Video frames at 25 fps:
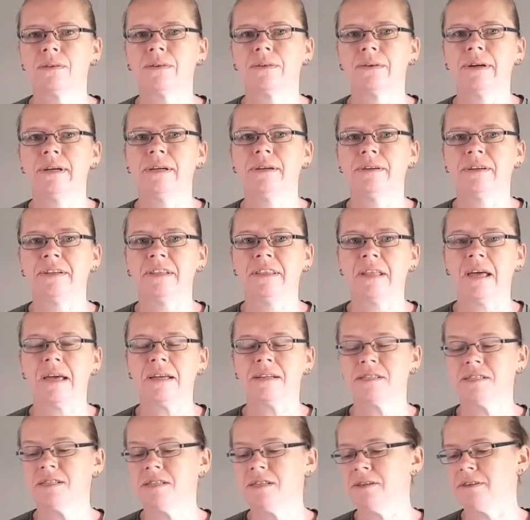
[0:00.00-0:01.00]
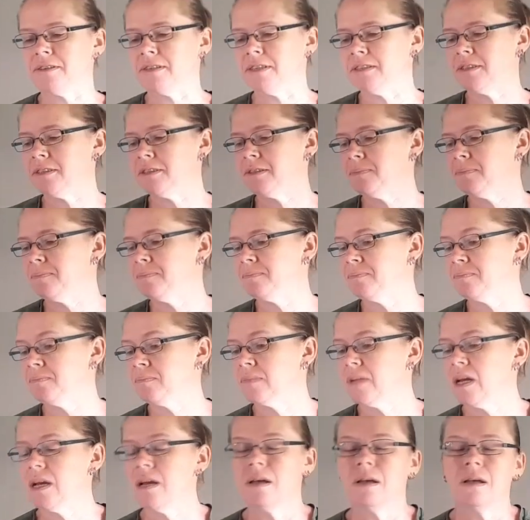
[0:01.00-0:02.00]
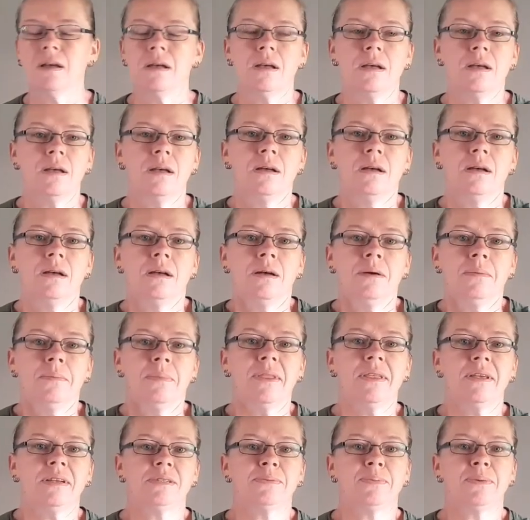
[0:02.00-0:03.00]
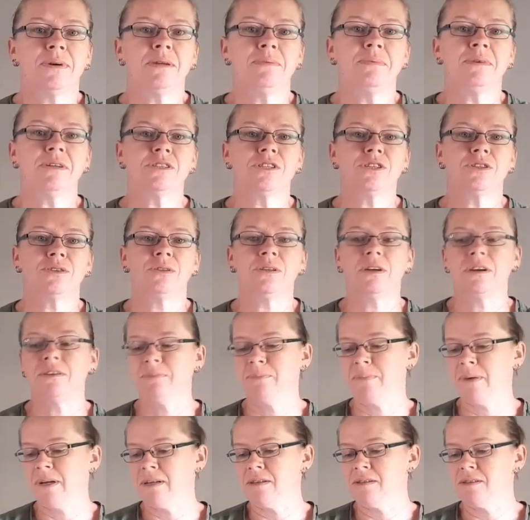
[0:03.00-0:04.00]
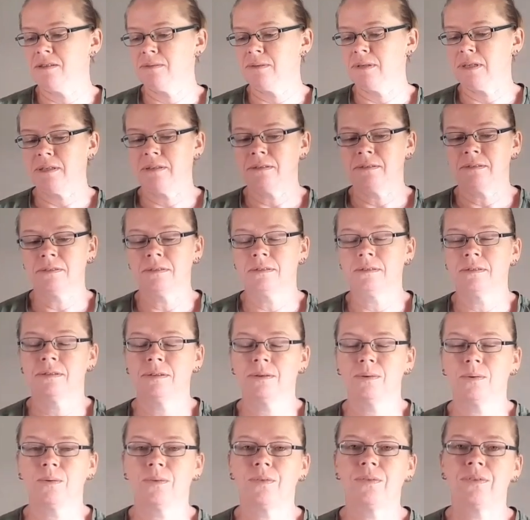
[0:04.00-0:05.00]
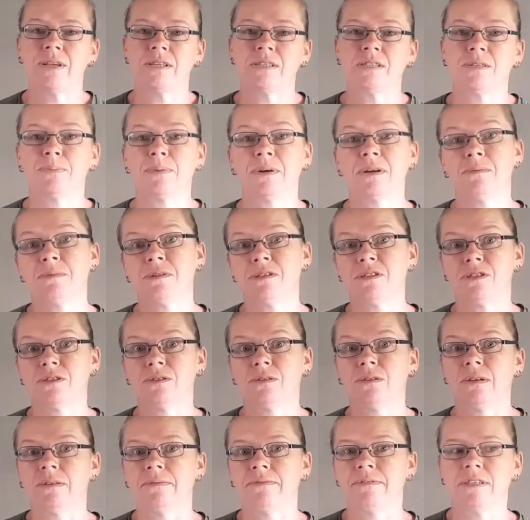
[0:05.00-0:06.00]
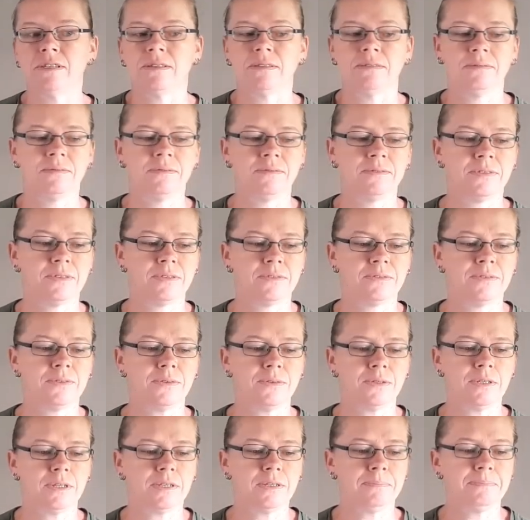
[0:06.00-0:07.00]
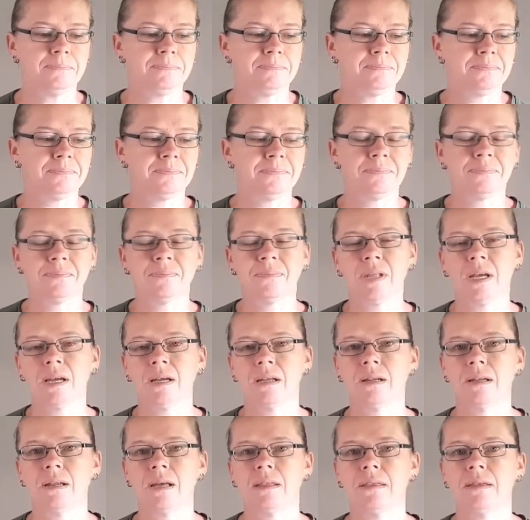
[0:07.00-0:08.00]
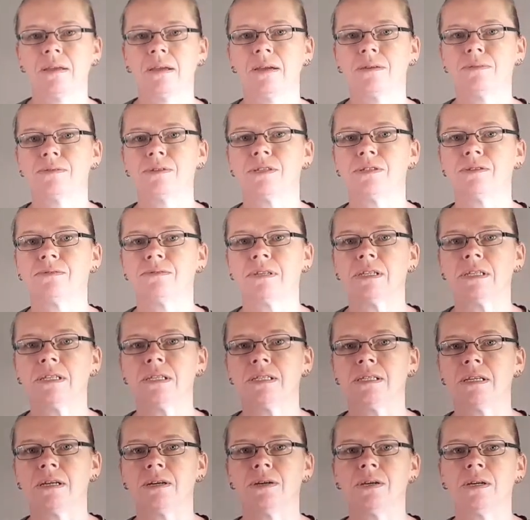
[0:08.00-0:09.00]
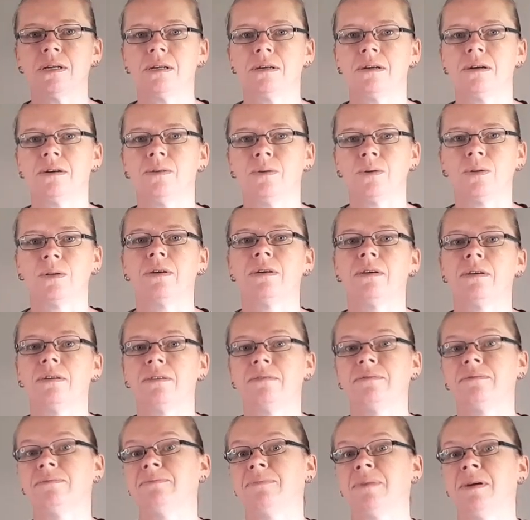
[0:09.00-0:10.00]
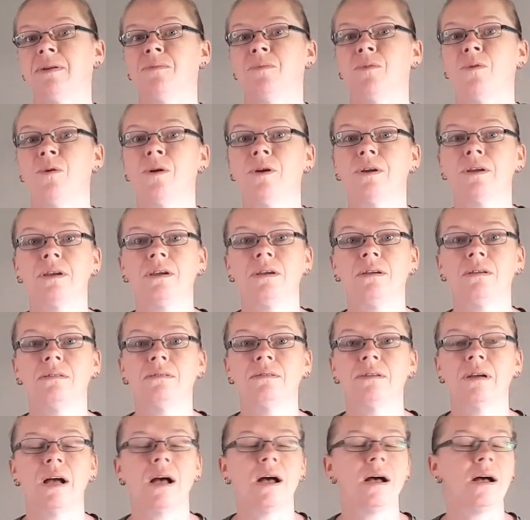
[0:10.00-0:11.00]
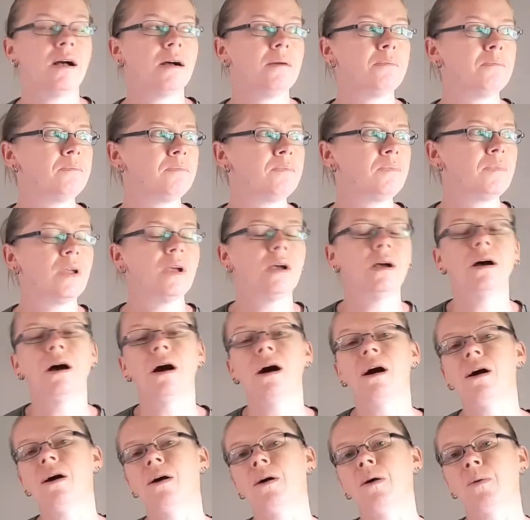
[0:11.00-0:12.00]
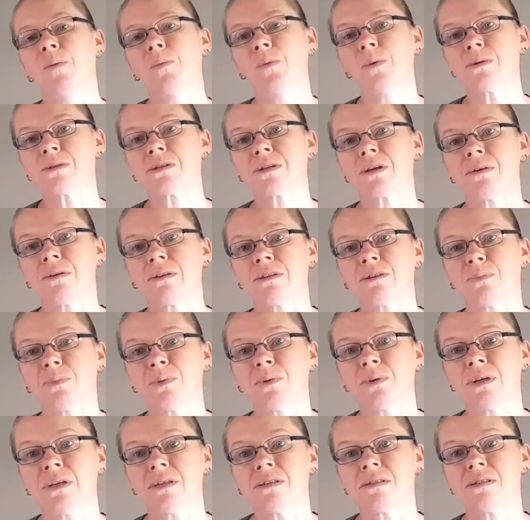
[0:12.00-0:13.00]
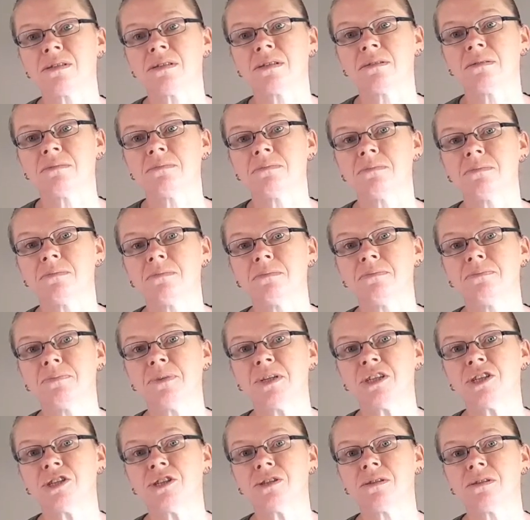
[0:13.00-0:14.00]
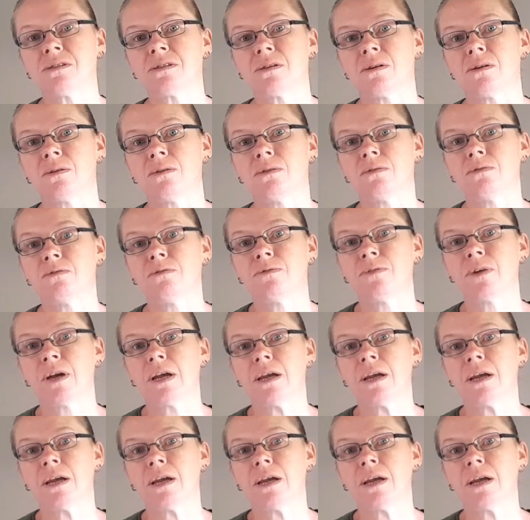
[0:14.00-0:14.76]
in that series. But that's pretty much all I've been doing. Well, that's pretty much all I've done for the fortnight. Nothing else to really tell you. I've been working. I was going to put in some pictures of